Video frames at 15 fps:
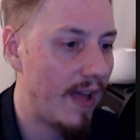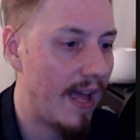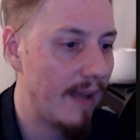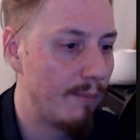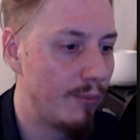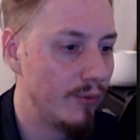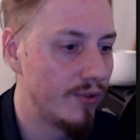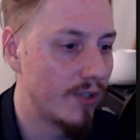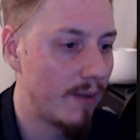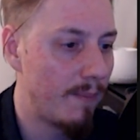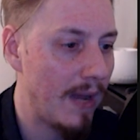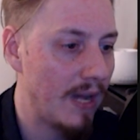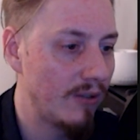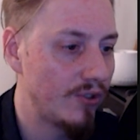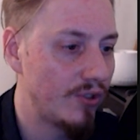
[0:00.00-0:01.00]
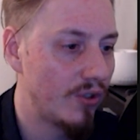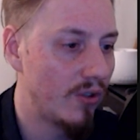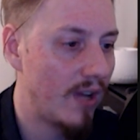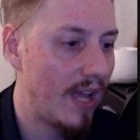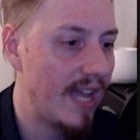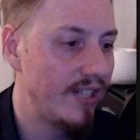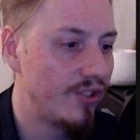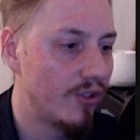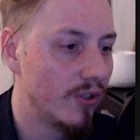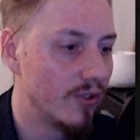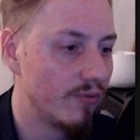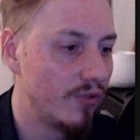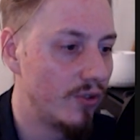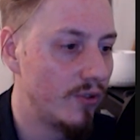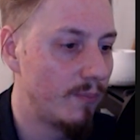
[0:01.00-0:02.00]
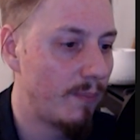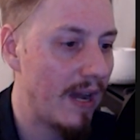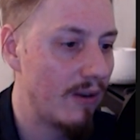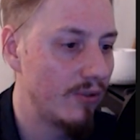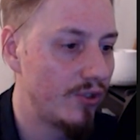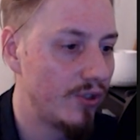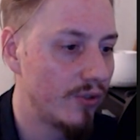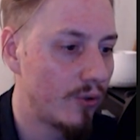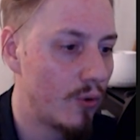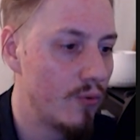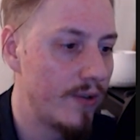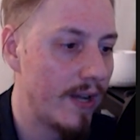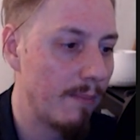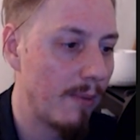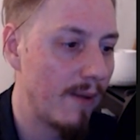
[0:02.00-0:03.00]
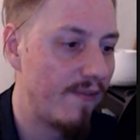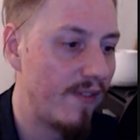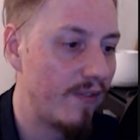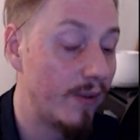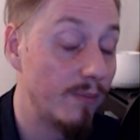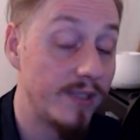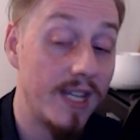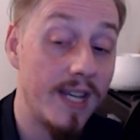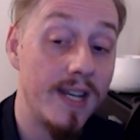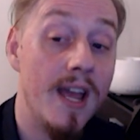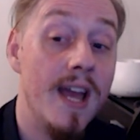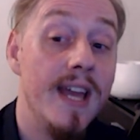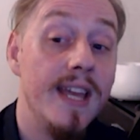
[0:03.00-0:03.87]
And bullseye power shot. Headshots reduce power shots cooldown by 15%.